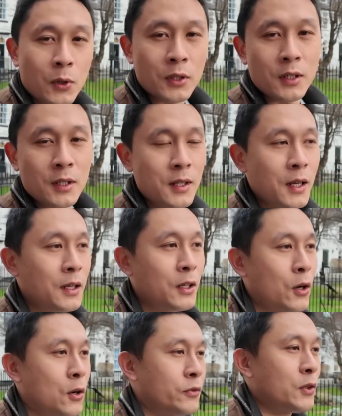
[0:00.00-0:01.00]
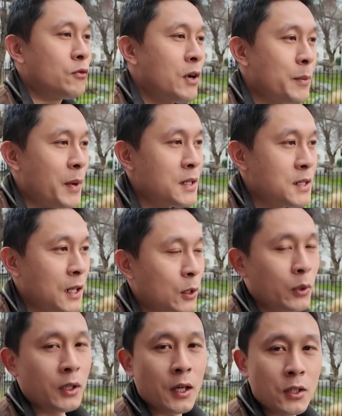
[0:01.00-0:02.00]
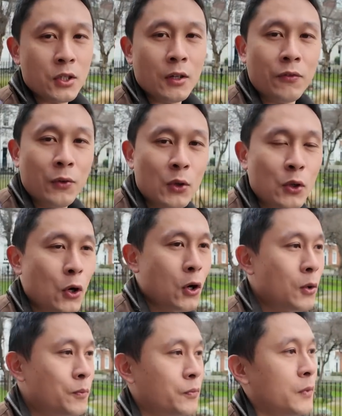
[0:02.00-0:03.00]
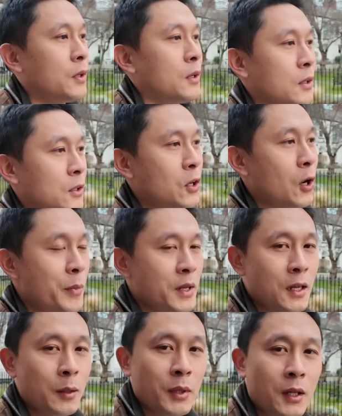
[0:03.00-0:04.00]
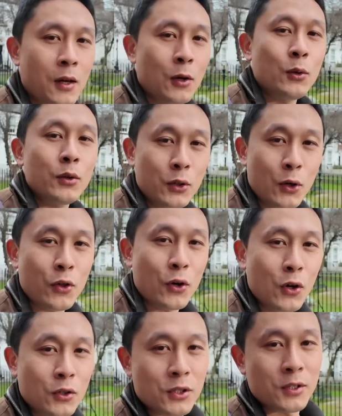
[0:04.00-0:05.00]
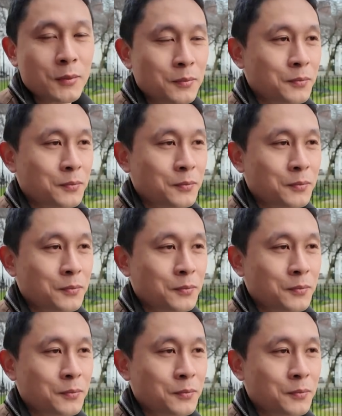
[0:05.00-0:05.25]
what did you think of the Rate My Takeaway Kitchen food court? Comment down below your thoughts.